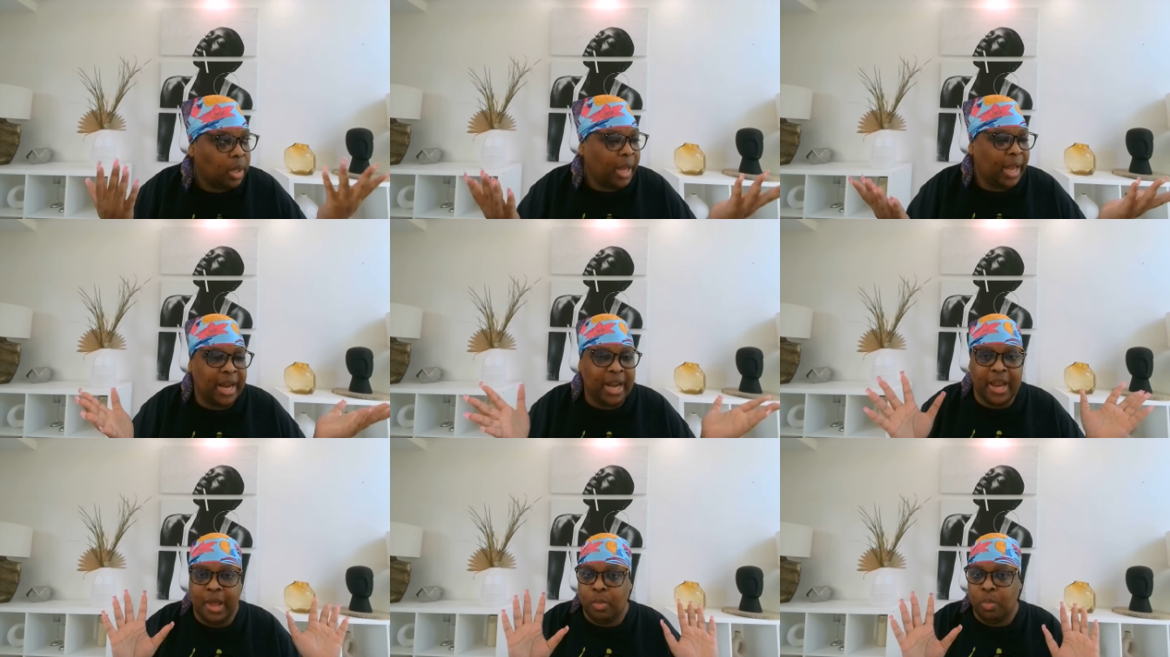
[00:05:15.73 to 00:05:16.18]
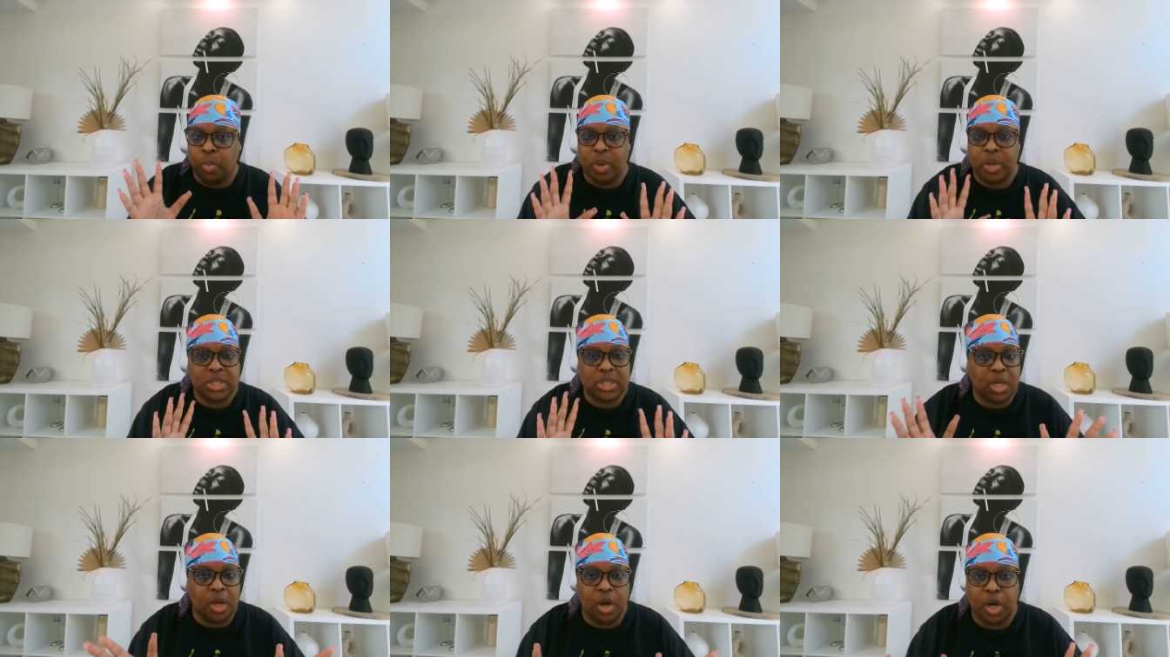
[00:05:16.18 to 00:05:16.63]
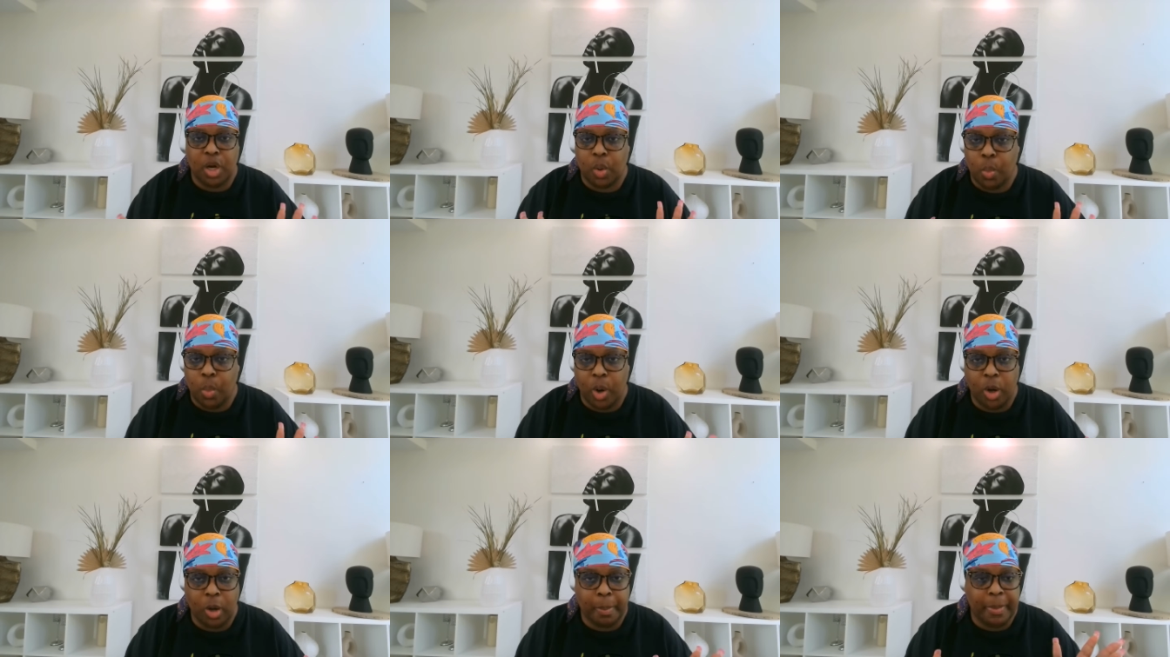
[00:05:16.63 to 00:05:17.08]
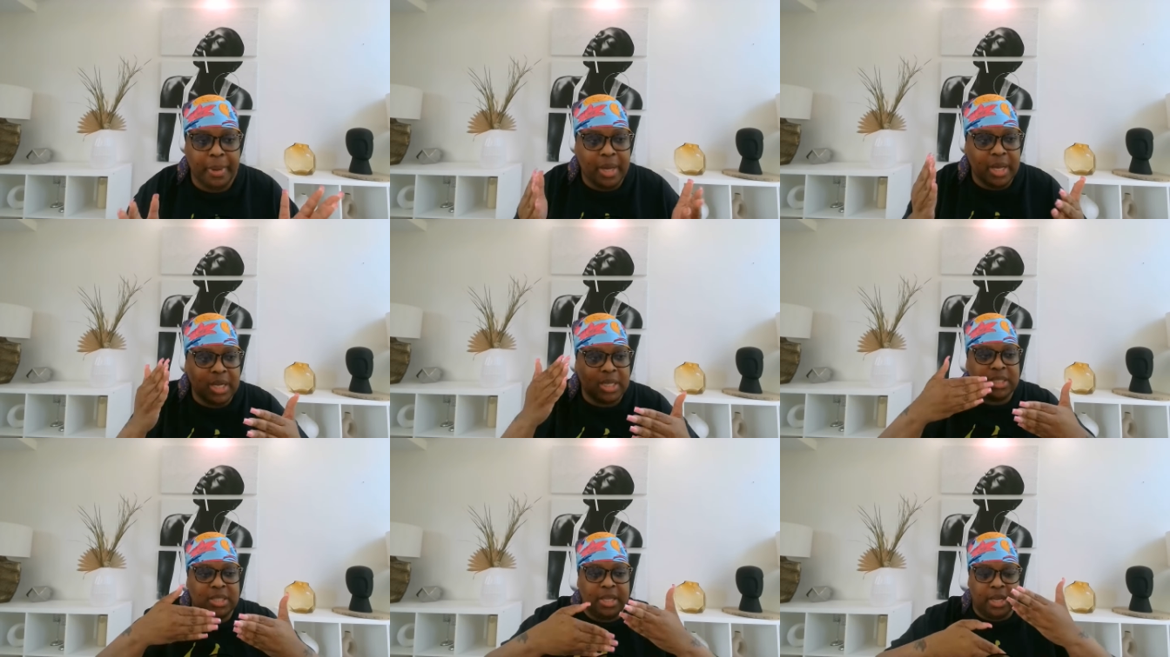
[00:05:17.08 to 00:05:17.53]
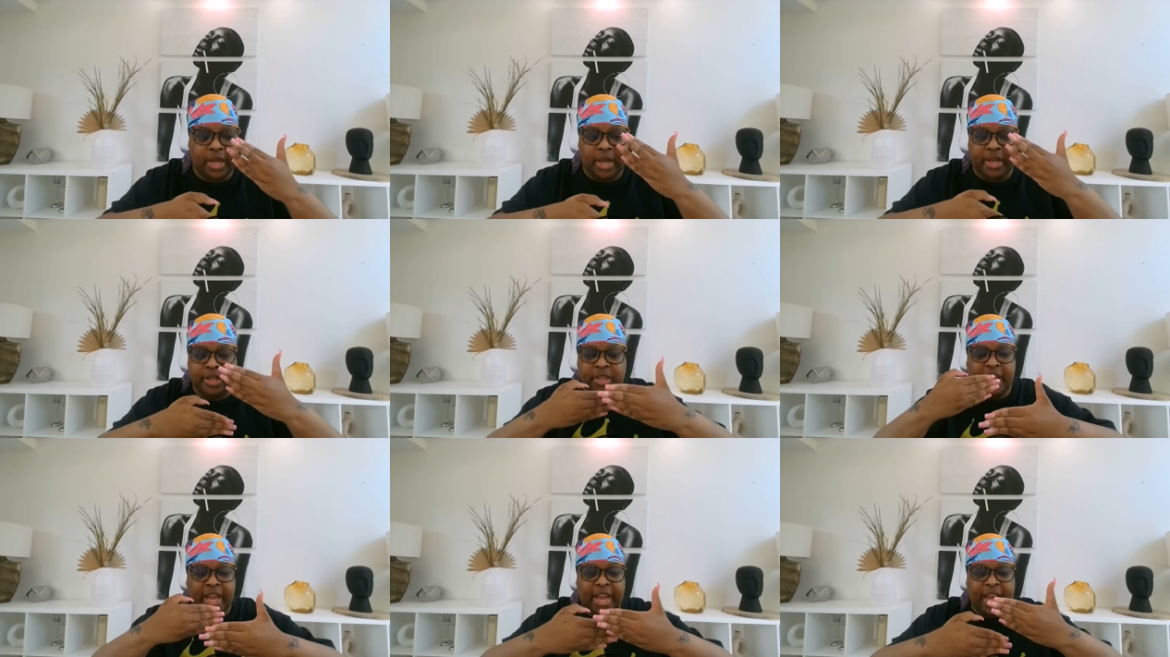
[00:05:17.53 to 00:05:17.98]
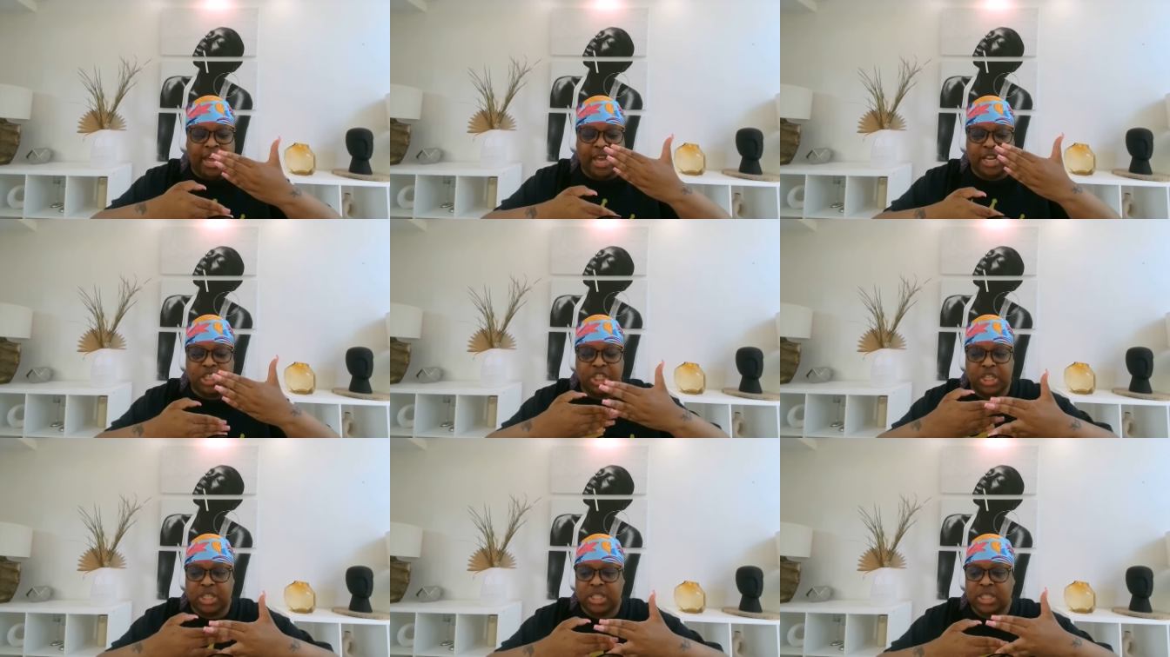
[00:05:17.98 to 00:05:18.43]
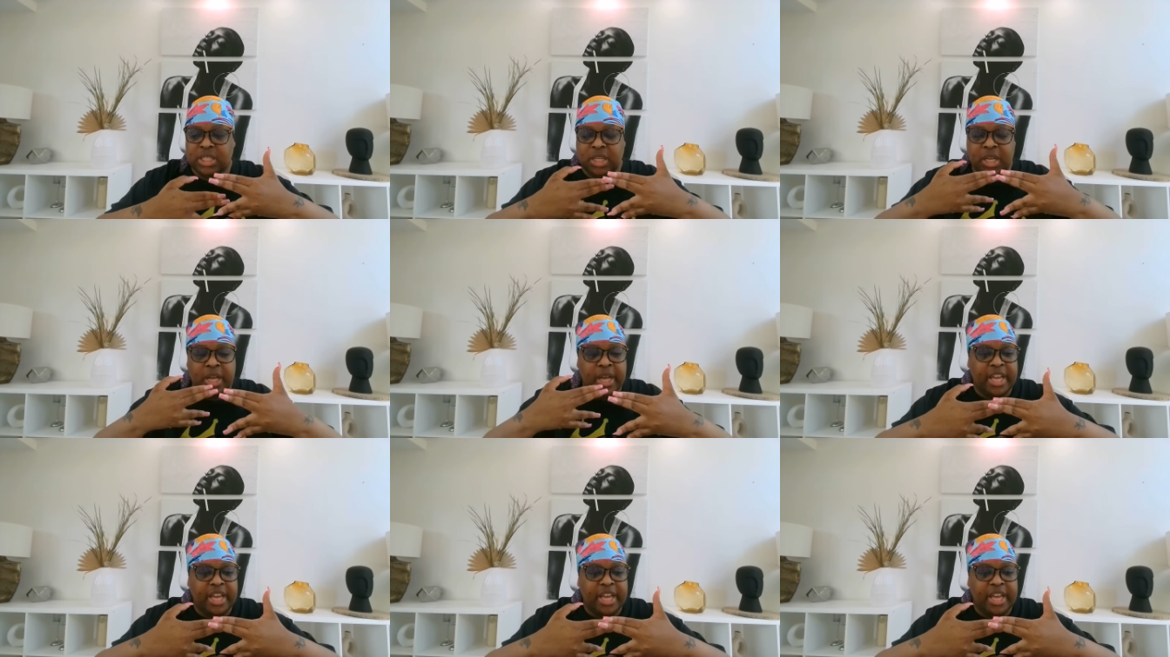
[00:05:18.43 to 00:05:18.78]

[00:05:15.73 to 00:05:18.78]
and it wasn't gonna work because the the edges